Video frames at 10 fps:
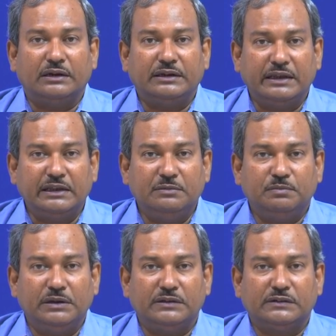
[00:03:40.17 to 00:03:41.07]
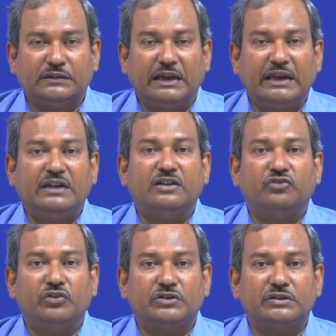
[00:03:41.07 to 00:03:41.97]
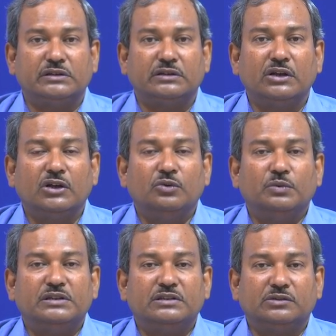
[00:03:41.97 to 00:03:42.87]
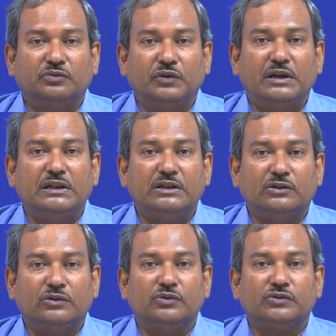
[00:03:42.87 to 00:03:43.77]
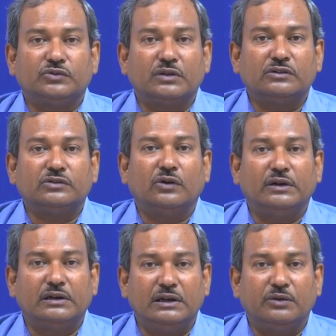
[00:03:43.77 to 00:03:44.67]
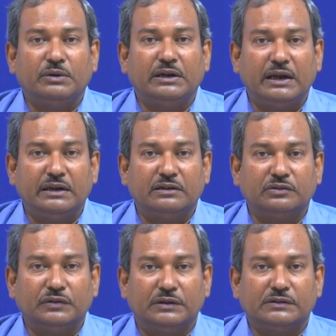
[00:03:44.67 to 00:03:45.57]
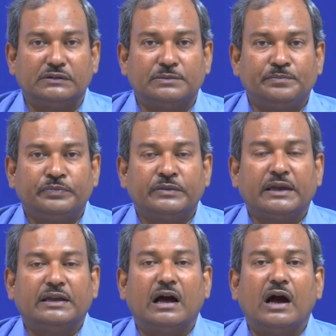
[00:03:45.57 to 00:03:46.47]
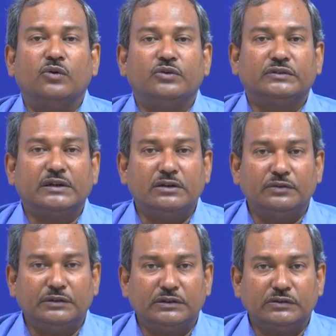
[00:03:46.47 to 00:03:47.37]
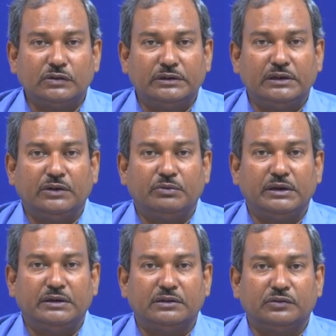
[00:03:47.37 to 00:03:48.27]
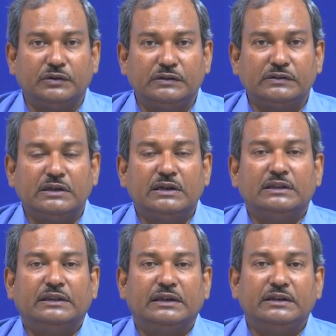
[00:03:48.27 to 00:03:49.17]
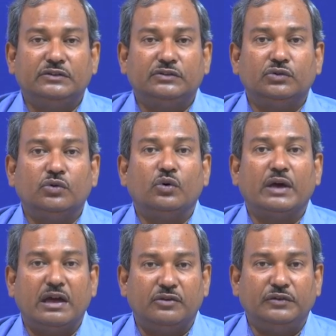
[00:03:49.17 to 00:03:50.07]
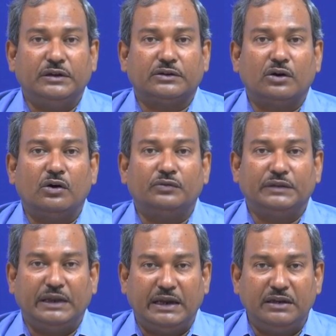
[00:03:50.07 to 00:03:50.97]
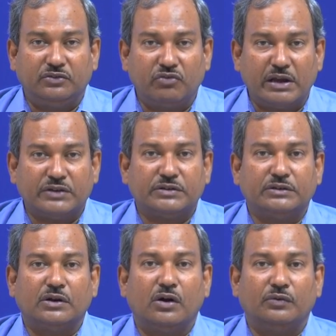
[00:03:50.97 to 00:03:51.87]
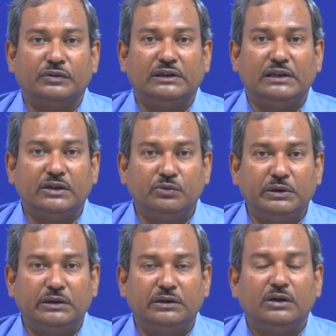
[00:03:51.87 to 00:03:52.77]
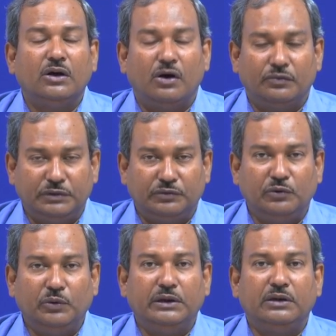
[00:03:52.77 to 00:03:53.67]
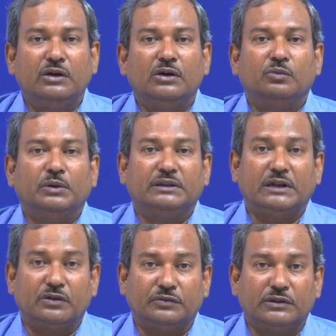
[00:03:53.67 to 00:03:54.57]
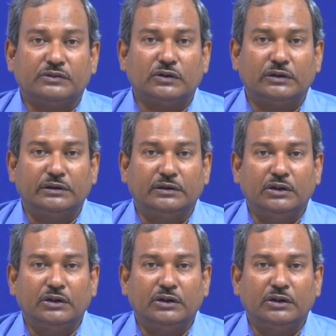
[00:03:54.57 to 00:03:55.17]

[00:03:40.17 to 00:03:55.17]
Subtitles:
taking place in a region which is very close to the solid liquid interface, and outside of this solid liquid interface there is no effect of the interaction of the liquid, of the fluid, with that of the solid.